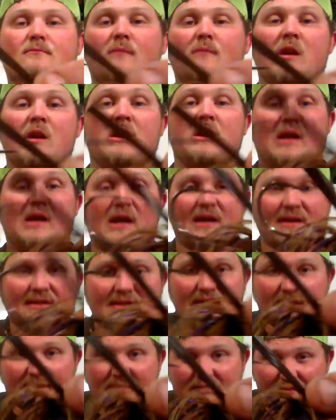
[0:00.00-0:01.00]
Well, like I
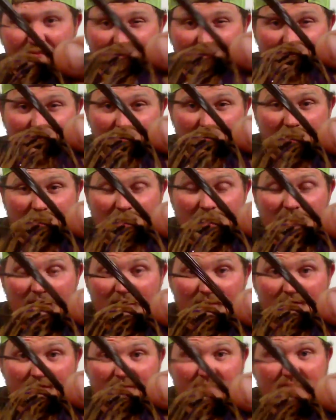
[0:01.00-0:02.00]
said, some of them kind of
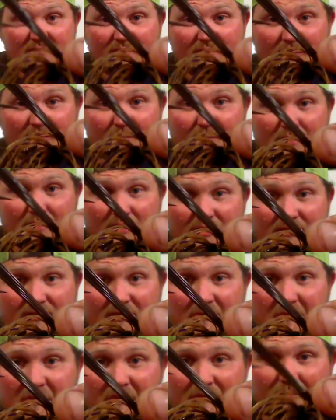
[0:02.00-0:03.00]
touch a little bit, some
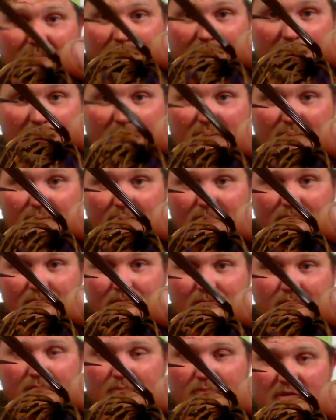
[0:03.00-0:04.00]
of them don't.
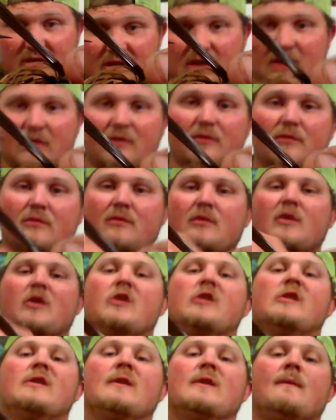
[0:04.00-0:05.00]
But still,
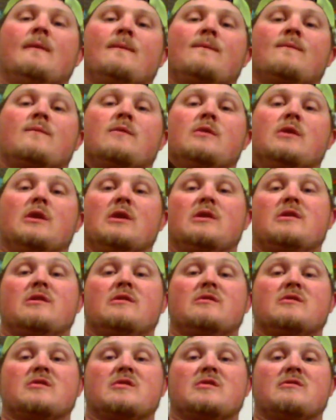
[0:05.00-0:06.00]

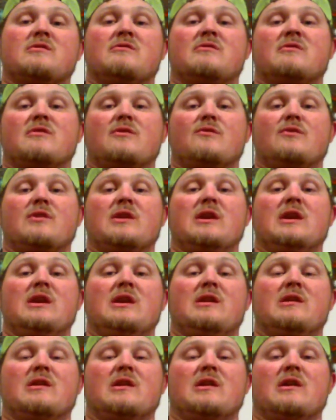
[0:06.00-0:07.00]
nothing's going to get
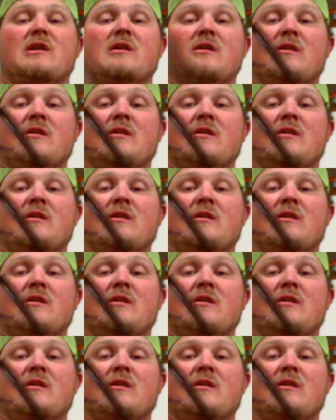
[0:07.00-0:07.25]
in there.